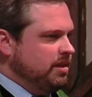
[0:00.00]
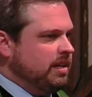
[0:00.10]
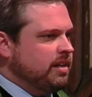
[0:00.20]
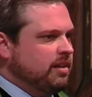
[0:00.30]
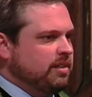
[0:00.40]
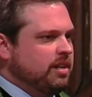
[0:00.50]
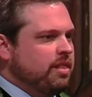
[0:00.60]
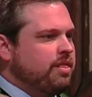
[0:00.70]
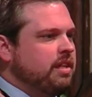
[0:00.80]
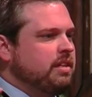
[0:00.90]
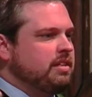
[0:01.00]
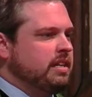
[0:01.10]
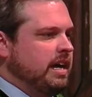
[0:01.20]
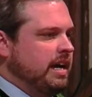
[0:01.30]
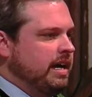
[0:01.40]
They called it a thin
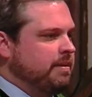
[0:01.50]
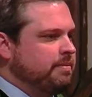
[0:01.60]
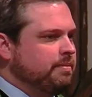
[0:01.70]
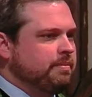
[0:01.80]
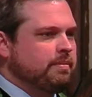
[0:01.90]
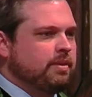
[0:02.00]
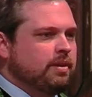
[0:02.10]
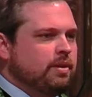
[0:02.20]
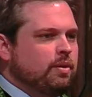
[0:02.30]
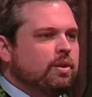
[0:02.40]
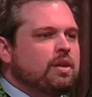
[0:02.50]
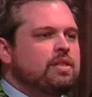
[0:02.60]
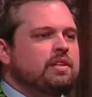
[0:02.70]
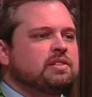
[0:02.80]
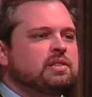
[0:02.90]
time or a
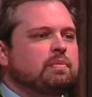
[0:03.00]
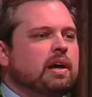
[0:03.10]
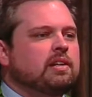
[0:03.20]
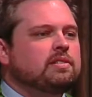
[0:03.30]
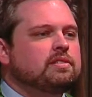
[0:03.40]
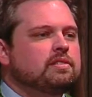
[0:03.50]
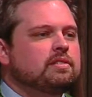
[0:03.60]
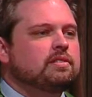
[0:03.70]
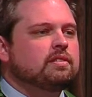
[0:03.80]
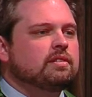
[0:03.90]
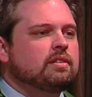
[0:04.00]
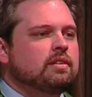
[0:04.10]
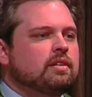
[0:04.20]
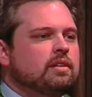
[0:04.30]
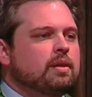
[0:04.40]
thin space
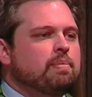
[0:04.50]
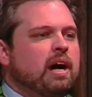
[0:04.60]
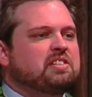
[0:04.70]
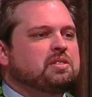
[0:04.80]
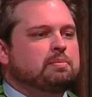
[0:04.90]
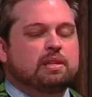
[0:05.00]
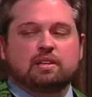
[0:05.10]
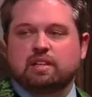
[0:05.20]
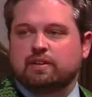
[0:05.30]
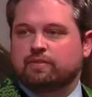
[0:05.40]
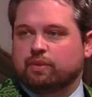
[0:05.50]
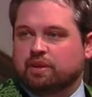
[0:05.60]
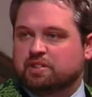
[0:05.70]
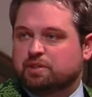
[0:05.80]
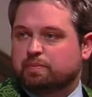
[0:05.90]
the possibility for
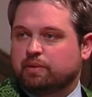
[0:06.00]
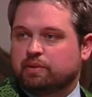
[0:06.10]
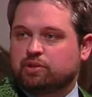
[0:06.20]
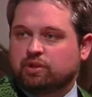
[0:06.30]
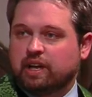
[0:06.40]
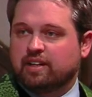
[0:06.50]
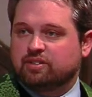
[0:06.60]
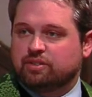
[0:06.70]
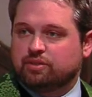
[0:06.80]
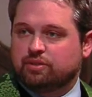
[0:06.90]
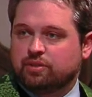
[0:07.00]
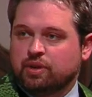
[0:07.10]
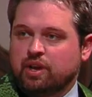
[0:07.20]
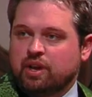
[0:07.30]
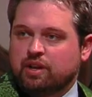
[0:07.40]
a spiritual agent to
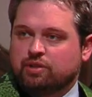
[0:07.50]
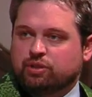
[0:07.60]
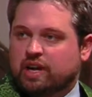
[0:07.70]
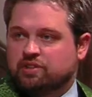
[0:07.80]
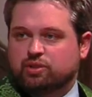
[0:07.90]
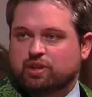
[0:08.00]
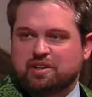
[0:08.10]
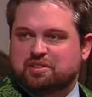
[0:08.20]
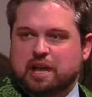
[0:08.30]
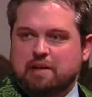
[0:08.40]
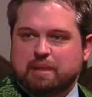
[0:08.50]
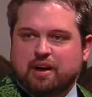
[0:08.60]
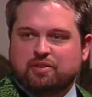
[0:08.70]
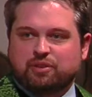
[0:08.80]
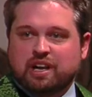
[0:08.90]
transgress that
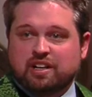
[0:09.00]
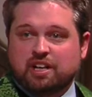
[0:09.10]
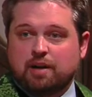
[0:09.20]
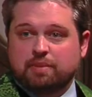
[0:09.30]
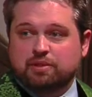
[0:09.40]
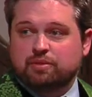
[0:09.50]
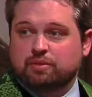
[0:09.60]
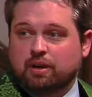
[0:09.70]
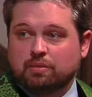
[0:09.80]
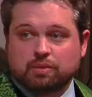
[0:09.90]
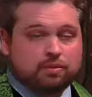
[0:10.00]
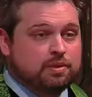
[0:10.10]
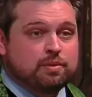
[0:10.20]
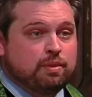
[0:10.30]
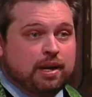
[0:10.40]
boundary and come into our world
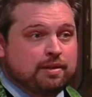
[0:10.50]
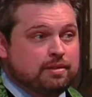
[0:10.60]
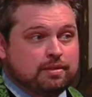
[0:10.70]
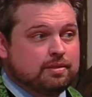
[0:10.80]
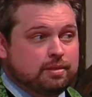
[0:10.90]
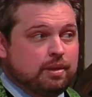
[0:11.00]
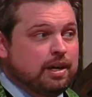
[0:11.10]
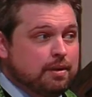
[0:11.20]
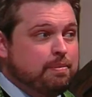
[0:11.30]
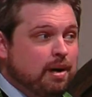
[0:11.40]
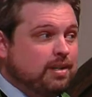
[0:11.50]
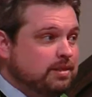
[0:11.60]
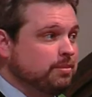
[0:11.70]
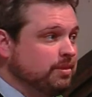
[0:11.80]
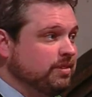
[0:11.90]
was quite, quite
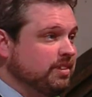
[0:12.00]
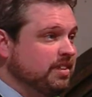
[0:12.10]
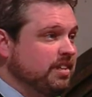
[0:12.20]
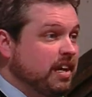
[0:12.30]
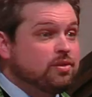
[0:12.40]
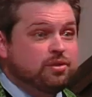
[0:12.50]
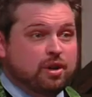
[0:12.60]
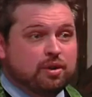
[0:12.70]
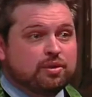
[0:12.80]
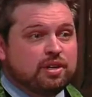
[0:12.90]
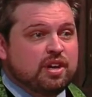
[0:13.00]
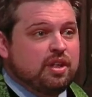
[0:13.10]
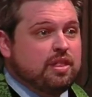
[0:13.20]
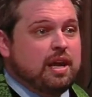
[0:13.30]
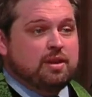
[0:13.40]
possible. And so
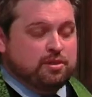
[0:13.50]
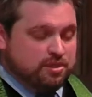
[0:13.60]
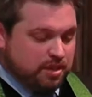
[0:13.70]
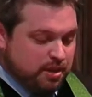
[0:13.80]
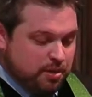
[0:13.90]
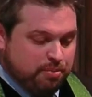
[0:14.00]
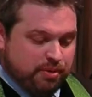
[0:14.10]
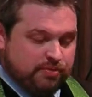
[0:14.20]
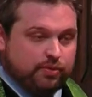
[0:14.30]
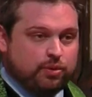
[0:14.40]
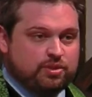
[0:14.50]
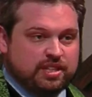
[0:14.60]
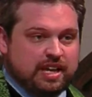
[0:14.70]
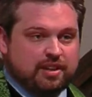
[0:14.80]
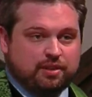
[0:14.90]
they used to put food
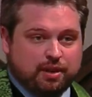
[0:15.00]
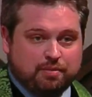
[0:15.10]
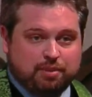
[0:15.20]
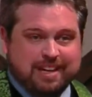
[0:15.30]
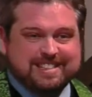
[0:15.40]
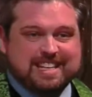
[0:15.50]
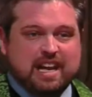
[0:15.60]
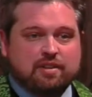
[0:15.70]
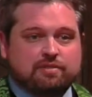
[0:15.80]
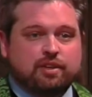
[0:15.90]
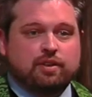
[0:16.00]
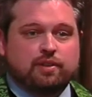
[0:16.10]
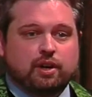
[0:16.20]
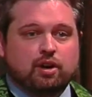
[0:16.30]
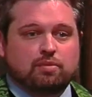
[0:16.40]
together and place it out in front of
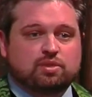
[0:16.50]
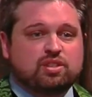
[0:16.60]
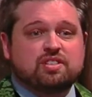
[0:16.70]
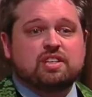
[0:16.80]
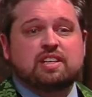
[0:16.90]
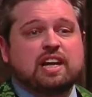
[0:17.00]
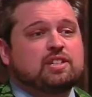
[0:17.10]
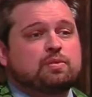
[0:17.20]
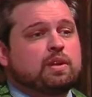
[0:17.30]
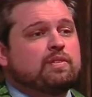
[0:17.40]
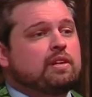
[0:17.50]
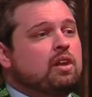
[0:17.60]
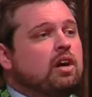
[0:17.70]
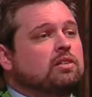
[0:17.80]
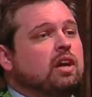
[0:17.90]
their homes just in case one of their
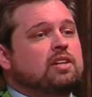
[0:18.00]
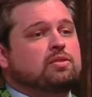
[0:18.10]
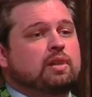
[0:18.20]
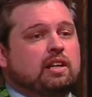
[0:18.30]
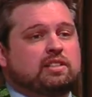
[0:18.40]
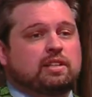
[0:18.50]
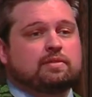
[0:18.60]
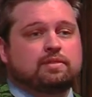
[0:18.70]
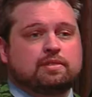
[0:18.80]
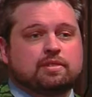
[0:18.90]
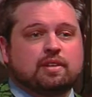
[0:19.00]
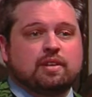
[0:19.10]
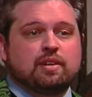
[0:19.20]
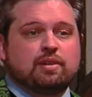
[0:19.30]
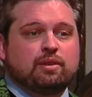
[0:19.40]
long lost relatives
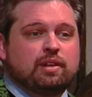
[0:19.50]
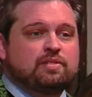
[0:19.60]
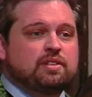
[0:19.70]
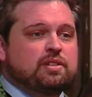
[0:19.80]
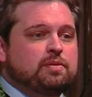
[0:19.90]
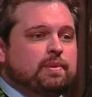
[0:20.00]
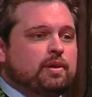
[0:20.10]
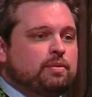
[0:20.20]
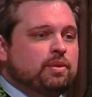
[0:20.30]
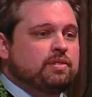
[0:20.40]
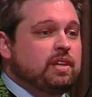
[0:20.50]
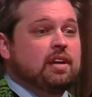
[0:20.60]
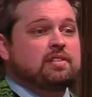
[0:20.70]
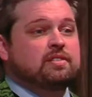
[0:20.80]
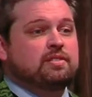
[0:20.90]
who lives in the spirit world
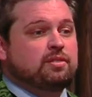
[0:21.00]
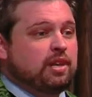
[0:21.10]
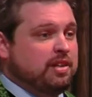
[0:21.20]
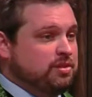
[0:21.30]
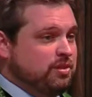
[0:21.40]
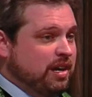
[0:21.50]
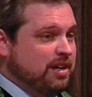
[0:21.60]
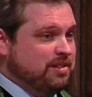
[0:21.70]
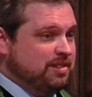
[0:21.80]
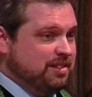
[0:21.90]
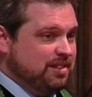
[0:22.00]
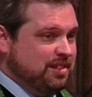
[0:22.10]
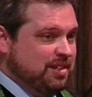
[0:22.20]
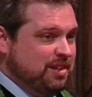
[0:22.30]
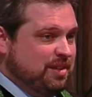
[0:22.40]
does transgress
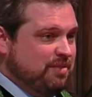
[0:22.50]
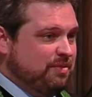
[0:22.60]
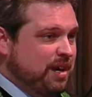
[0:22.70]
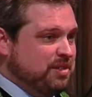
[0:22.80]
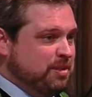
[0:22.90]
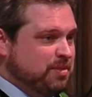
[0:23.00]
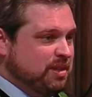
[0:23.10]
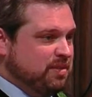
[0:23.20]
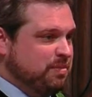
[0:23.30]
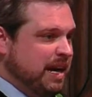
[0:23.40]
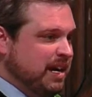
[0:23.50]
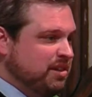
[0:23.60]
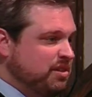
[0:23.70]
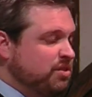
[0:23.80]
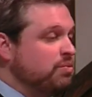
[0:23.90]
and finds themselves back
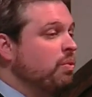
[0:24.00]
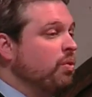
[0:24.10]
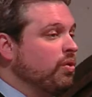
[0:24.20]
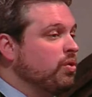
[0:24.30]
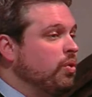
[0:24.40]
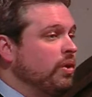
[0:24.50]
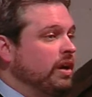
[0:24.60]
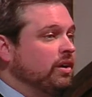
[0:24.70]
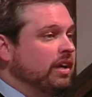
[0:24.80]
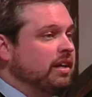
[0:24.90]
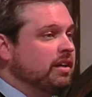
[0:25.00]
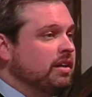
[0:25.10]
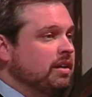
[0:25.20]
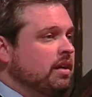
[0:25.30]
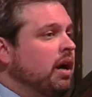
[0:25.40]
into this mortal coil and
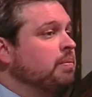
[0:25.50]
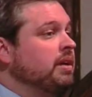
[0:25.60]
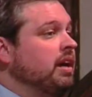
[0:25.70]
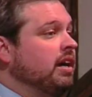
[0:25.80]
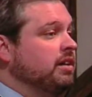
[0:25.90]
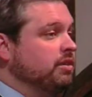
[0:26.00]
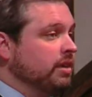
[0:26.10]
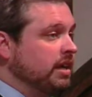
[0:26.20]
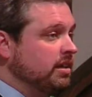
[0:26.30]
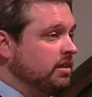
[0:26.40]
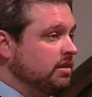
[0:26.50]
a bit hungry.